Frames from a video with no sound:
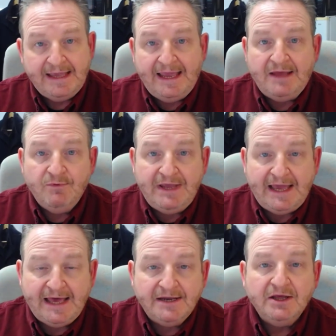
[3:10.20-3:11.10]
And we
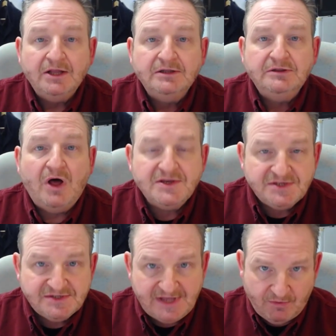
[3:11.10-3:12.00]
had
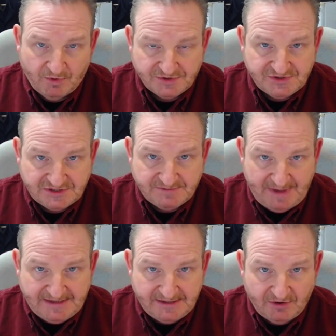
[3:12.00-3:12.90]
losses that were
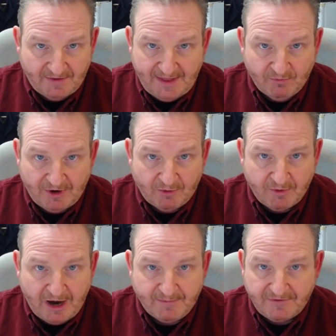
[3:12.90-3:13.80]
suspended on that rental
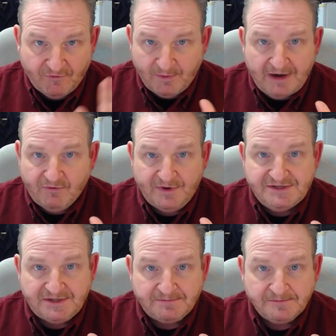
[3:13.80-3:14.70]
property for whatever
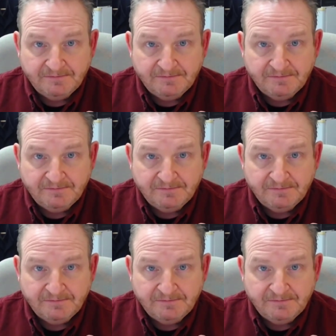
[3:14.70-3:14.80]
reason.